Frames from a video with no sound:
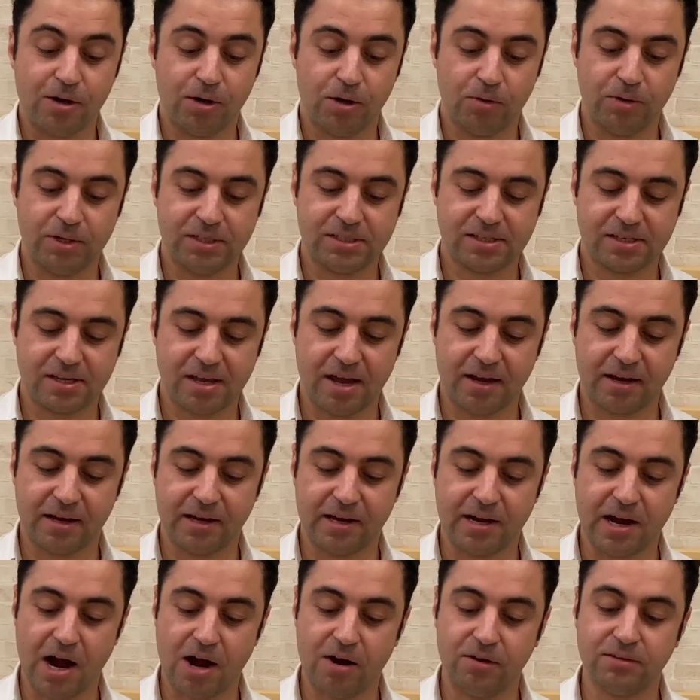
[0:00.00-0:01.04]
always
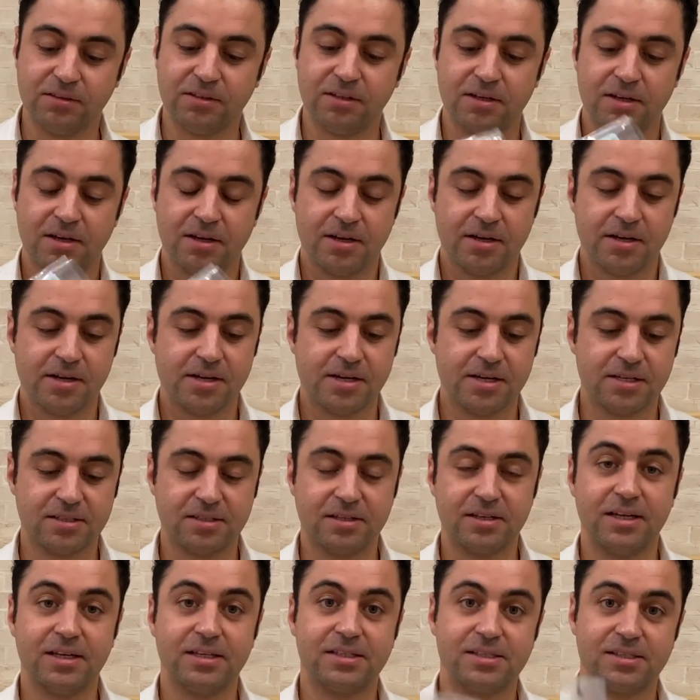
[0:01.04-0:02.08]
carry around is
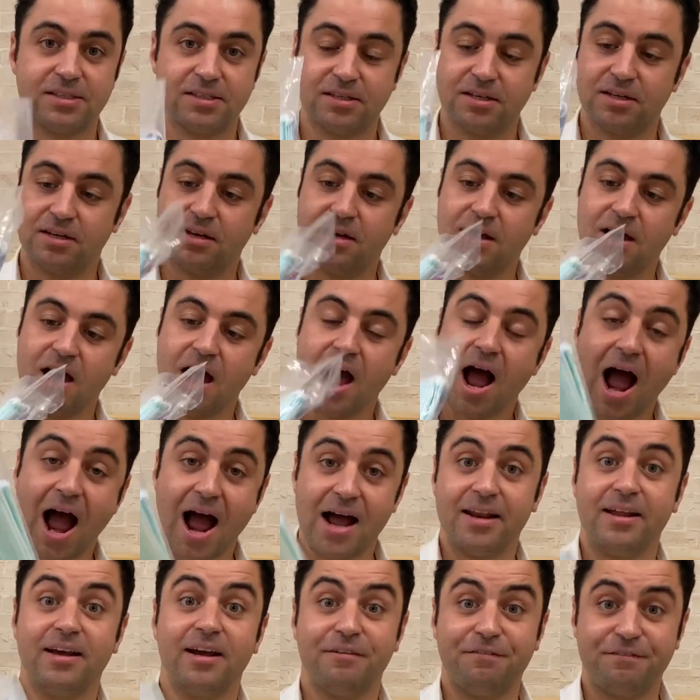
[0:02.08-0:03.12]
this
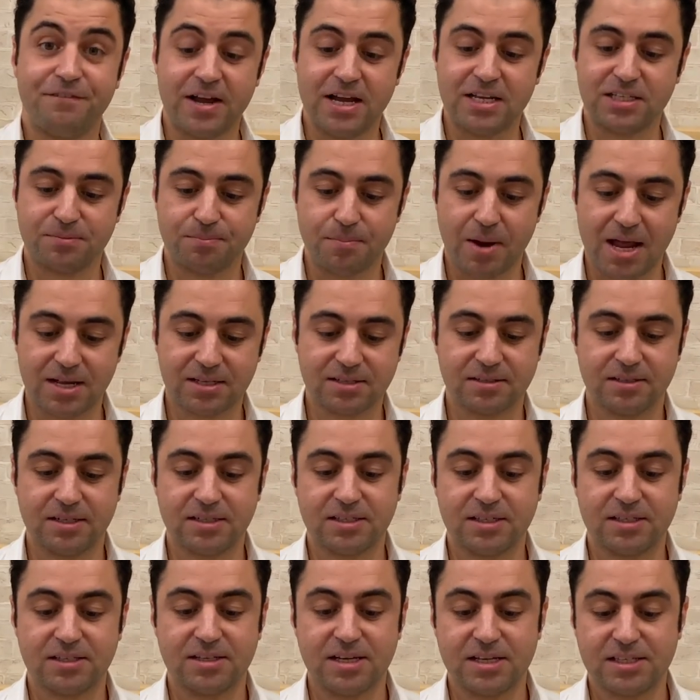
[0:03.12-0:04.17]
other face mask.
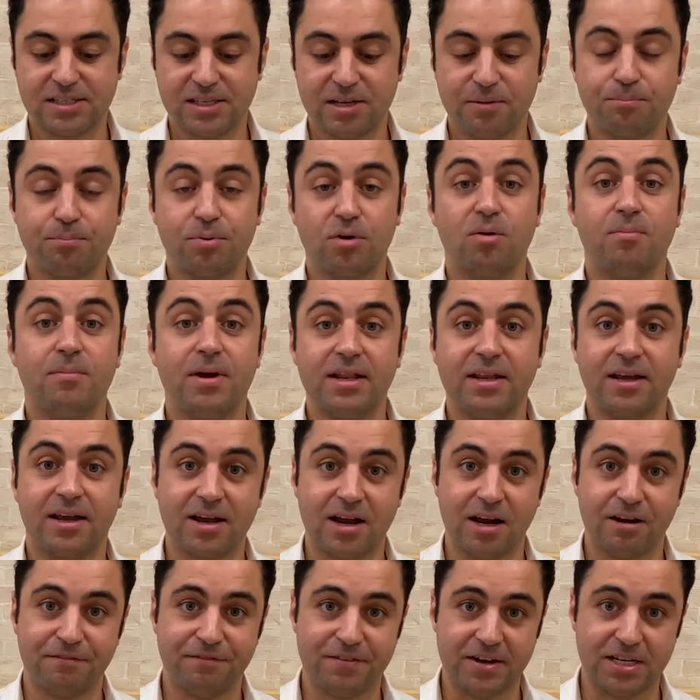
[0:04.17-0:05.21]
This is the simple
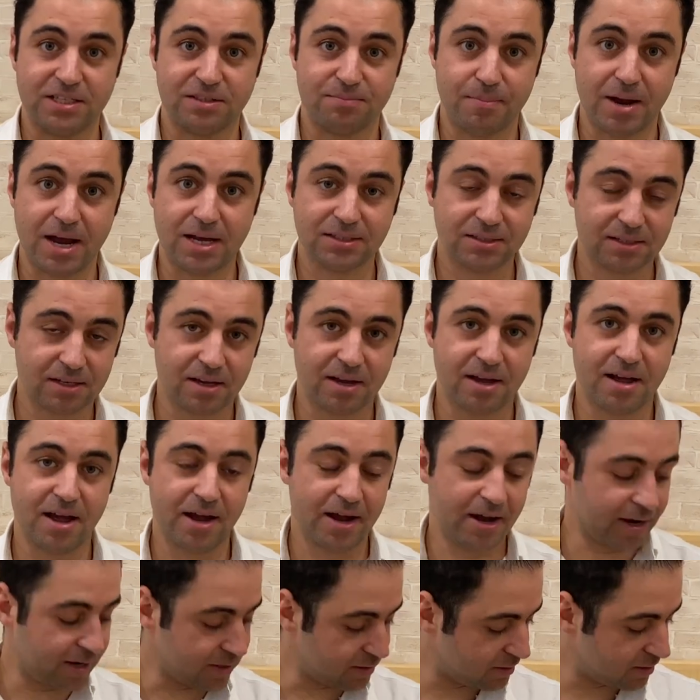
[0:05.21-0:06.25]
medical face mask,
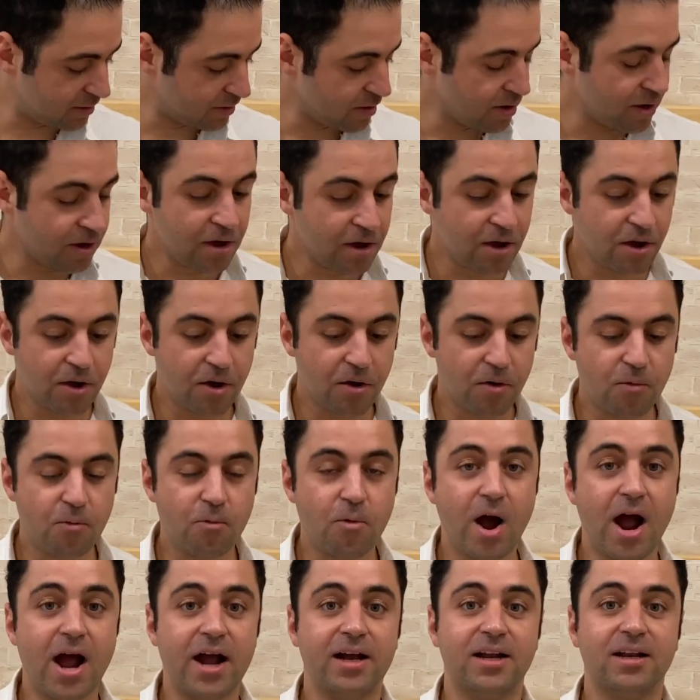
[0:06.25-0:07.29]
and
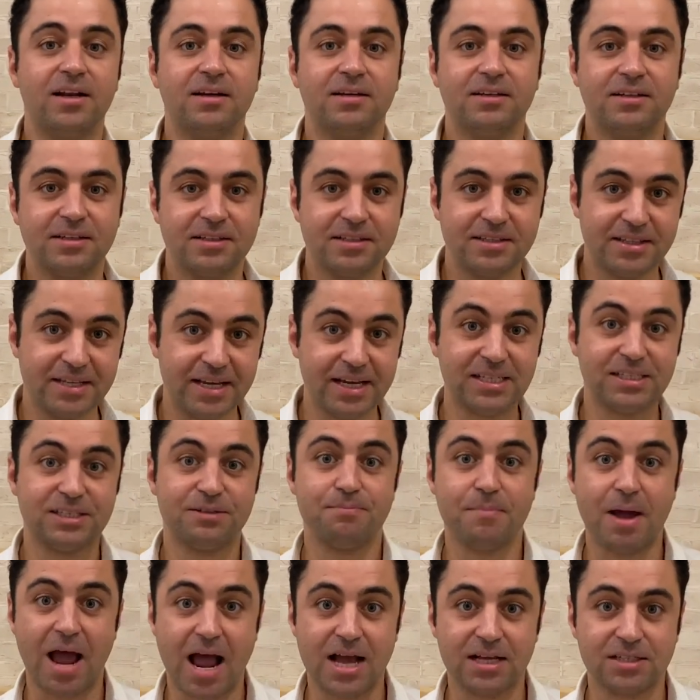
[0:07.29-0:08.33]
while this
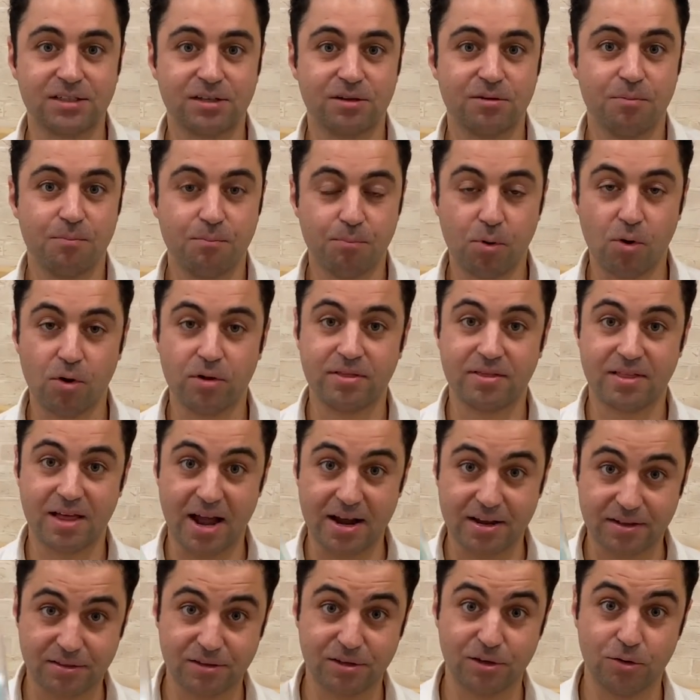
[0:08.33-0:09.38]
mask
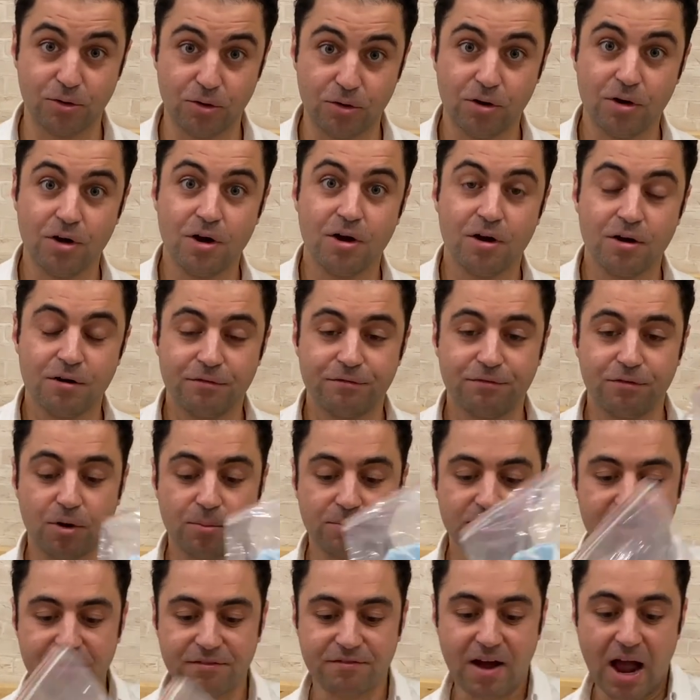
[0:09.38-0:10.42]
protect you
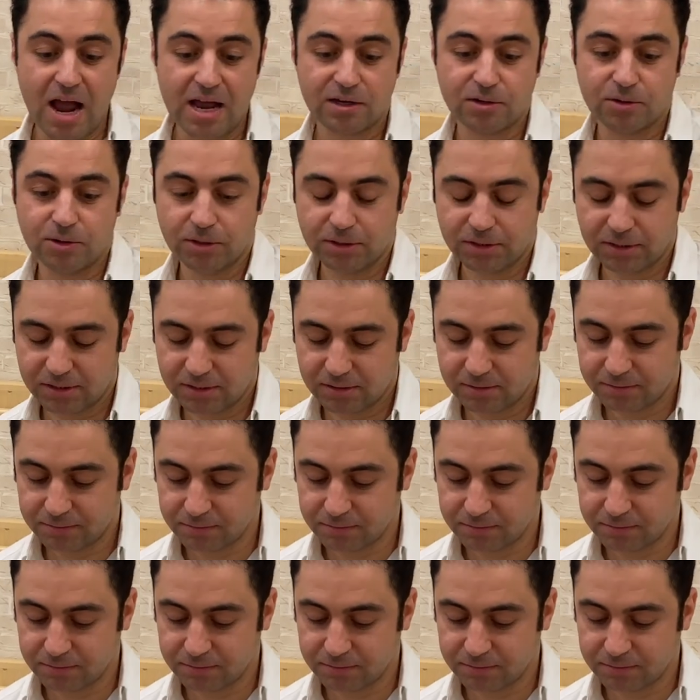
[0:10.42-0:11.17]
from the virus,